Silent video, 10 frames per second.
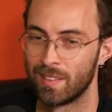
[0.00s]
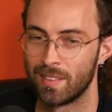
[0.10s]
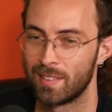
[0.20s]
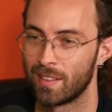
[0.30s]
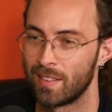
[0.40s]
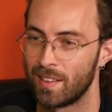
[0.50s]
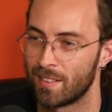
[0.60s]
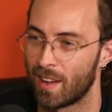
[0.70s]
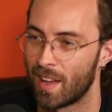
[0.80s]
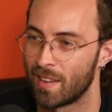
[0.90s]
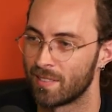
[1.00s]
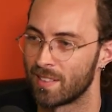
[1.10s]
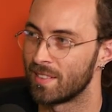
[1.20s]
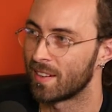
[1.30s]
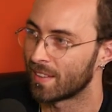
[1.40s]
Sunday
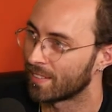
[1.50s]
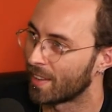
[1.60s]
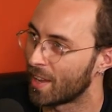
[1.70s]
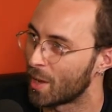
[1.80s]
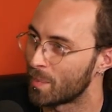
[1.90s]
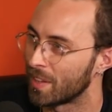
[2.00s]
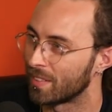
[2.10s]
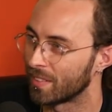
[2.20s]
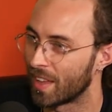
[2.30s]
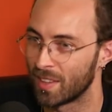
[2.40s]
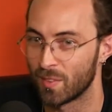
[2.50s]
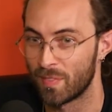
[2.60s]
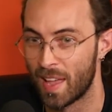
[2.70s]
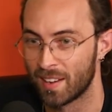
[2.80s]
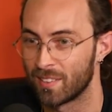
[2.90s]
drives and Jess Lamb and like the
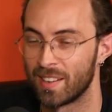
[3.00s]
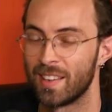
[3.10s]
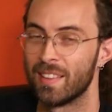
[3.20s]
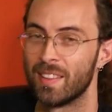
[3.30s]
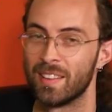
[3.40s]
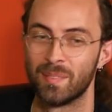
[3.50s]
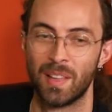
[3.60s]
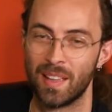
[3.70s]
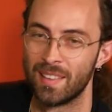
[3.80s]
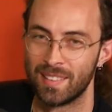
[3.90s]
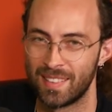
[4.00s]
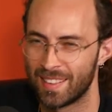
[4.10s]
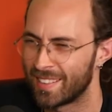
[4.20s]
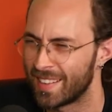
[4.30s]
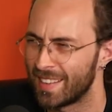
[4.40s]
factory and the
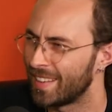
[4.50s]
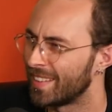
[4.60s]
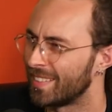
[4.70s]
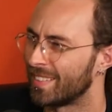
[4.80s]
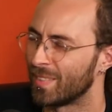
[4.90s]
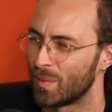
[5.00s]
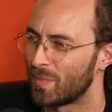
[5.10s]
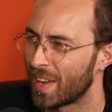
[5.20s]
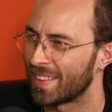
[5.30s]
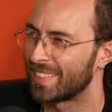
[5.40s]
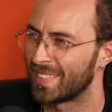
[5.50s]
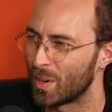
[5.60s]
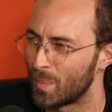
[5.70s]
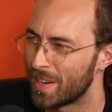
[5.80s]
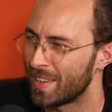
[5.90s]
Siri and we've got
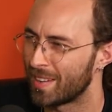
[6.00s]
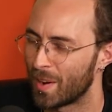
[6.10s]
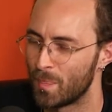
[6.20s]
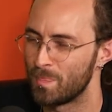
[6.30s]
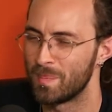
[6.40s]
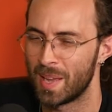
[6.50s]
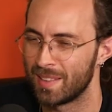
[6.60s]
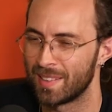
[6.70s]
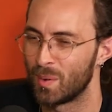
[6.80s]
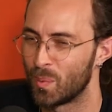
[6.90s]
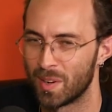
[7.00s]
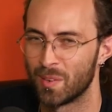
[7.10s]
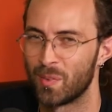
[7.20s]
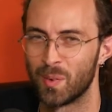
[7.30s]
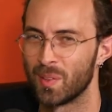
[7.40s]
so many amazing,
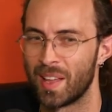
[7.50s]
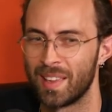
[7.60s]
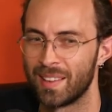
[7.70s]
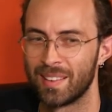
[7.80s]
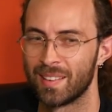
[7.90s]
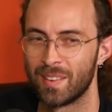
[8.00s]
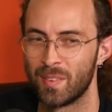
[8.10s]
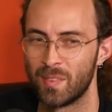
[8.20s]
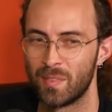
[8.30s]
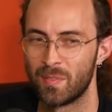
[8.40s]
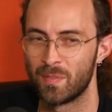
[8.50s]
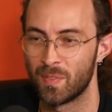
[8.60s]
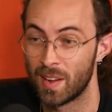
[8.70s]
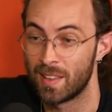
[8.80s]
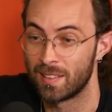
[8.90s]
wonderful like
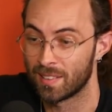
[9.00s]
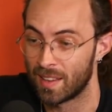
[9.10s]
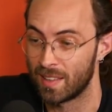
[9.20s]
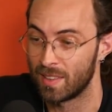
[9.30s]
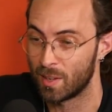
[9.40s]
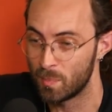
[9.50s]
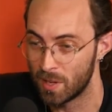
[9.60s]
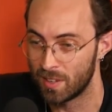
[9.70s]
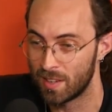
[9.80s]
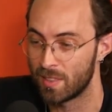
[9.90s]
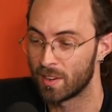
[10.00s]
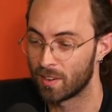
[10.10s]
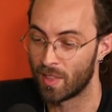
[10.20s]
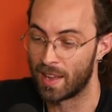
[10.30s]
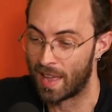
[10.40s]
friends like in the community that
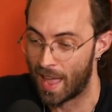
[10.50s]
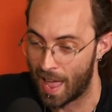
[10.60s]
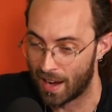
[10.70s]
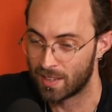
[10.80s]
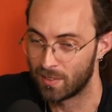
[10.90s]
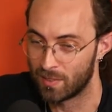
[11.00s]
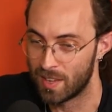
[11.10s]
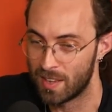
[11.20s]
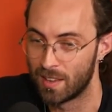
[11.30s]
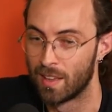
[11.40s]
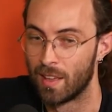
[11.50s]
are like actively